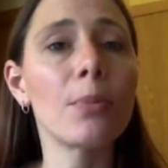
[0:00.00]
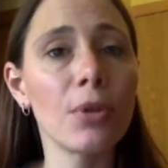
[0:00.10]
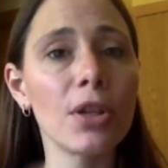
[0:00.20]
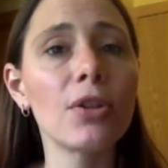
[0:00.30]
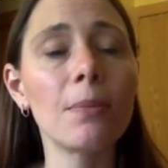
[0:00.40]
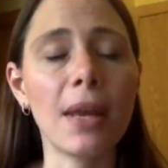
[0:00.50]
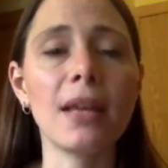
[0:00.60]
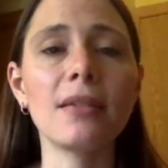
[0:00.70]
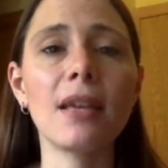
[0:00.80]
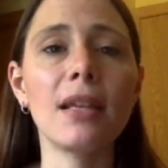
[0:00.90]
at a pretty good
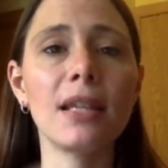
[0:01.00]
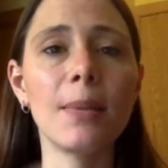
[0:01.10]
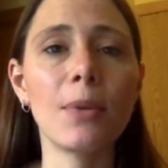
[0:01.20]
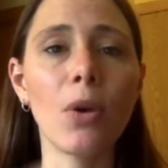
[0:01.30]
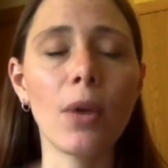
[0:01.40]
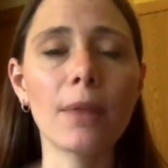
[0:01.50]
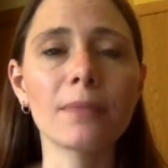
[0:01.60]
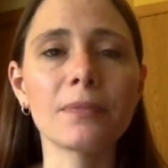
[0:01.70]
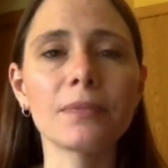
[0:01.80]
pace and keep going.